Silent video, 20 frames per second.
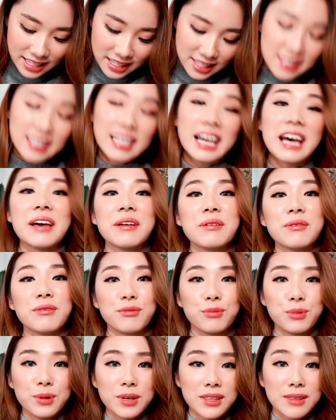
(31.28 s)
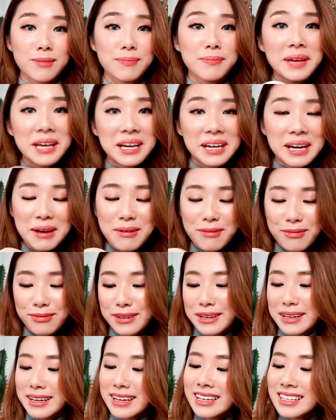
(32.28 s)
Let's start with makeup
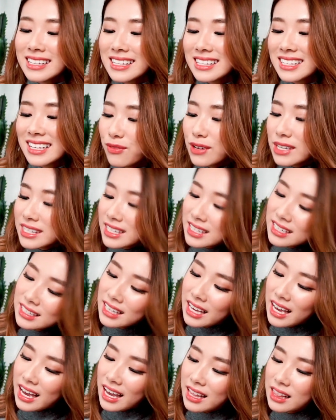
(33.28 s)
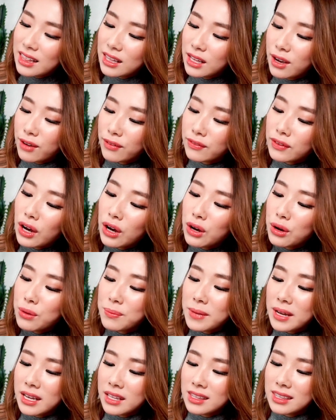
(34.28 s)
first. The first thing that I love all
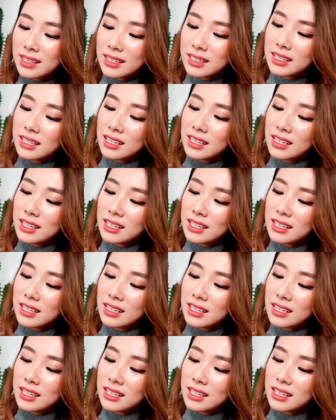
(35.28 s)
month